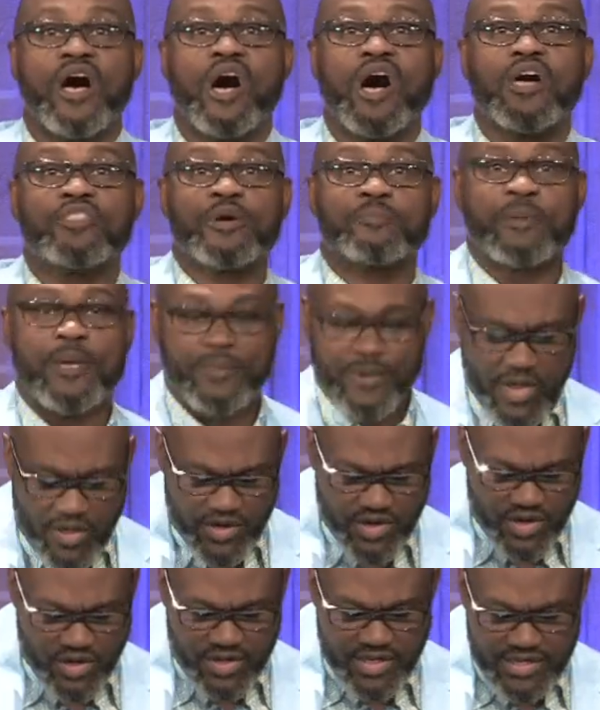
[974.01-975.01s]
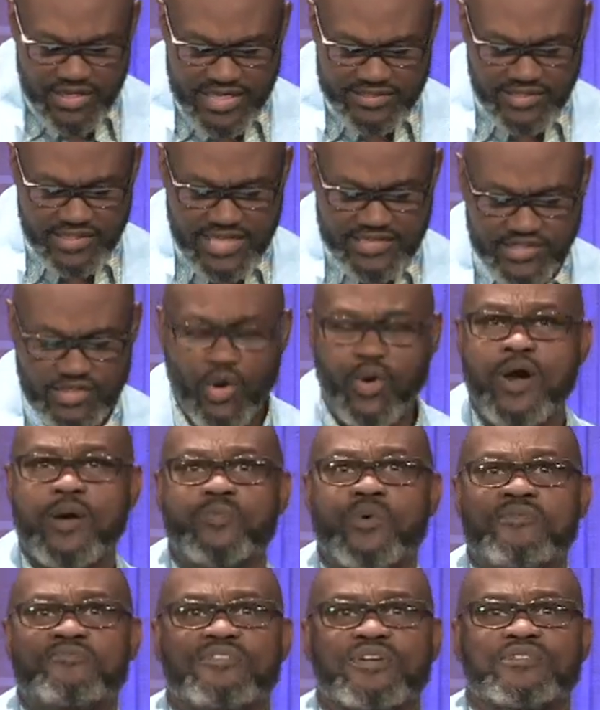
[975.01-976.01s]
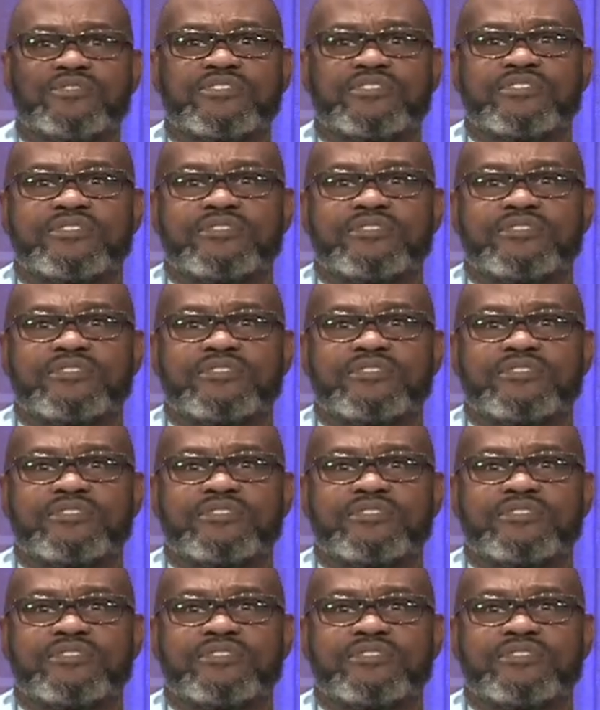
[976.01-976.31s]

all the people, no. Let's go up one verse,